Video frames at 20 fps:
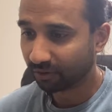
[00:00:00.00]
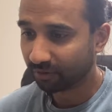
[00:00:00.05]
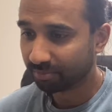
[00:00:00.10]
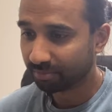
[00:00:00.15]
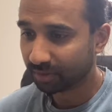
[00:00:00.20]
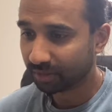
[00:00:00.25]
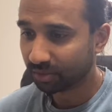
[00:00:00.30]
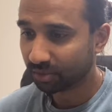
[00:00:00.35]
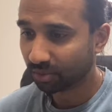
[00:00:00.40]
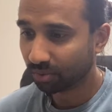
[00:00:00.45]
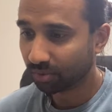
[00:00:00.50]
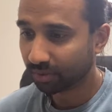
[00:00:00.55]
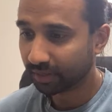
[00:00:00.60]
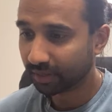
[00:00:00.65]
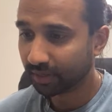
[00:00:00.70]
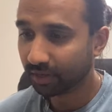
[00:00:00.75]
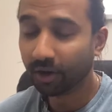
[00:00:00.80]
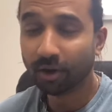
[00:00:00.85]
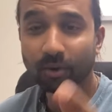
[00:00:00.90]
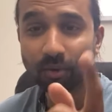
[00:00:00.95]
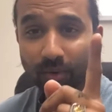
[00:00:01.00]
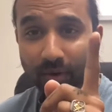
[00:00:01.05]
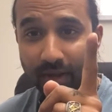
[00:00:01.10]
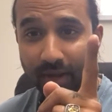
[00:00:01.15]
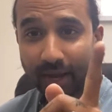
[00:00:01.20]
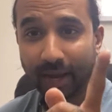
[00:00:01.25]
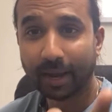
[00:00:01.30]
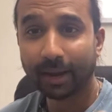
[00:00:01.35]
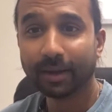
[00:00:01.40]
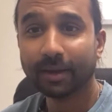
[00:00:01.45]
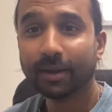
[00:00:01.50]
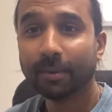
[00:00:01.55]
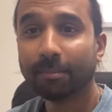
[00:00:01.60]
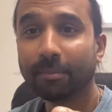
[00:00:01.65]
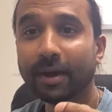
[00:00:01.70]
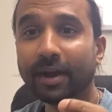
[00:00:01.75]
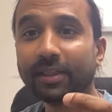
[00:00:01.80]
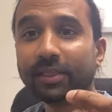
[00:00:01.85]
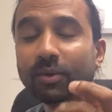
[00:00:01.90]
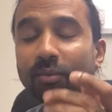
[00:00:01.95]
me talking. Oh, and
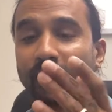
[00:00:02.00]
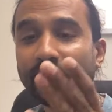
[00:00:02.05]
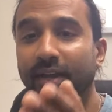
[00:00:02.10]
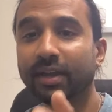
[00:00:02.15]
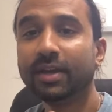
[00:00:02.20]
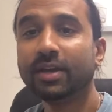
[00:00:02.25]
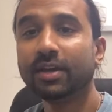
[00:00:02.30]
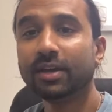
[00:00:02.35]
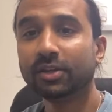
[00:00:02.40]
by the way,